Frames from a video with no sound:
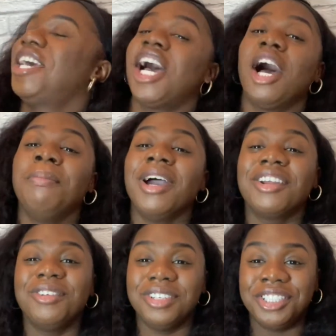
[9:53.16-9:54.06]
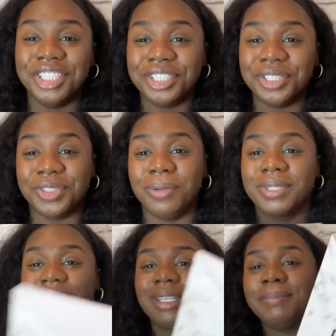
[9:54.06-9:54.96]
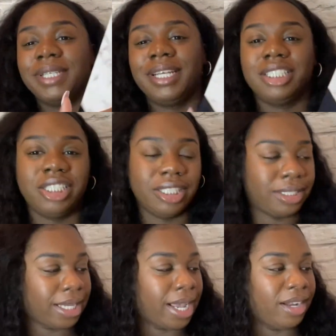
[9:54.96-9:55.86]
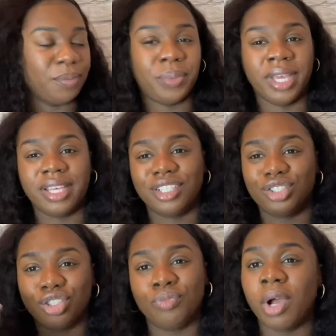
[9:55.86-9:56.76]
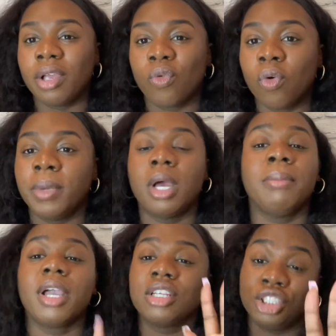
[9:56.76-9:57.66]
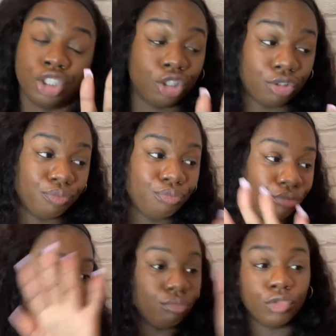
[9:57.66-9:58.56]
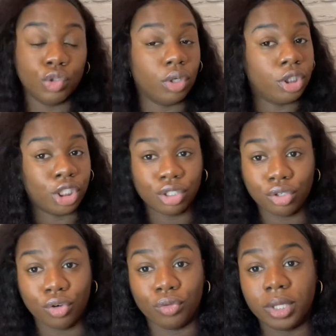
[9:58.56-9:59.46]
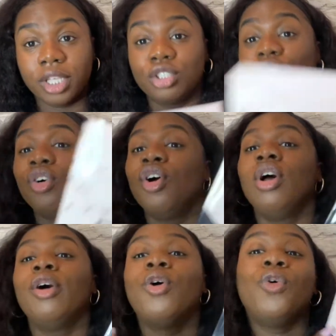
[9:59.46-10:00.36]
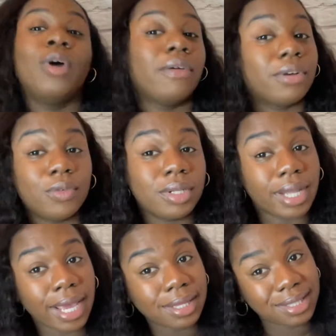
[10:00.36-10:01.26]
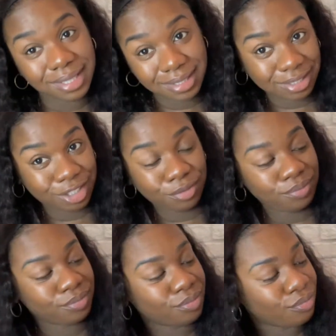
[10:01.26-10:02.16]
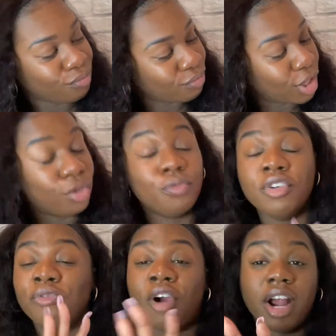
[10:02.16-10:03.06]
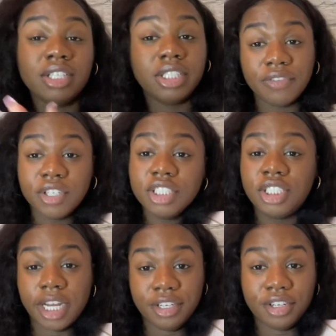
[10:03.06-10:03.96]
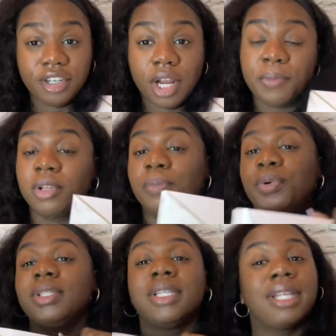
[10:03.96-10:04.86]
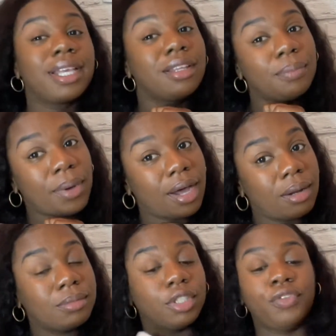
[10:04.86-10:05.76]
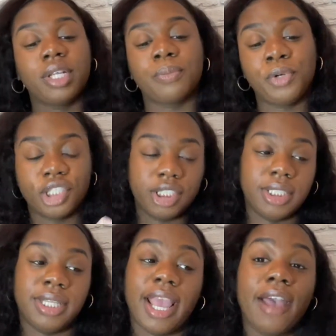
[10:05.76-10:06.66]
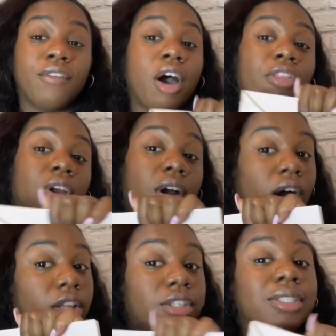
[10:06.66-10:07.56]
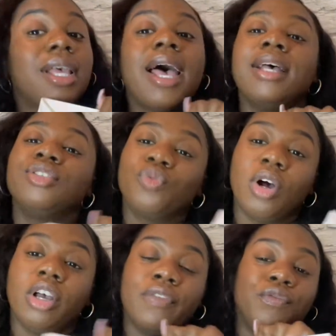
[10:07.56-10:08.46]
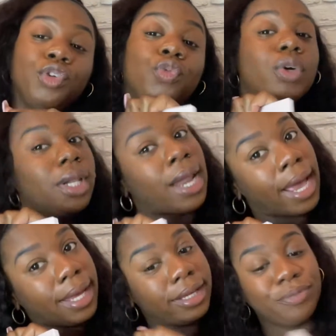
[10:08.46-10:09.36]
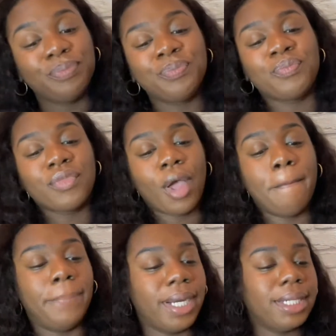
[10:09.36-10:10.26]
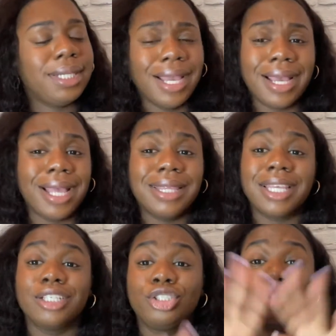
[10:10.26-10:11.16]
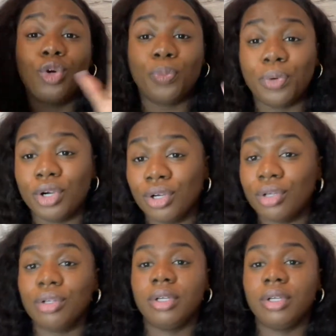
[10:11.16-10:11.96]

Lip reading: I'm not gonna do the gender norms because I'm saying it's like kind of pinkish, so probably a woman. I'm not gonna do a gender whole thing. So whoever would like this, regardless your gender, I'm gonna put the link at the bottom so you gotta purchase it. They have other colors as well if you would like. But yeah, I think it's super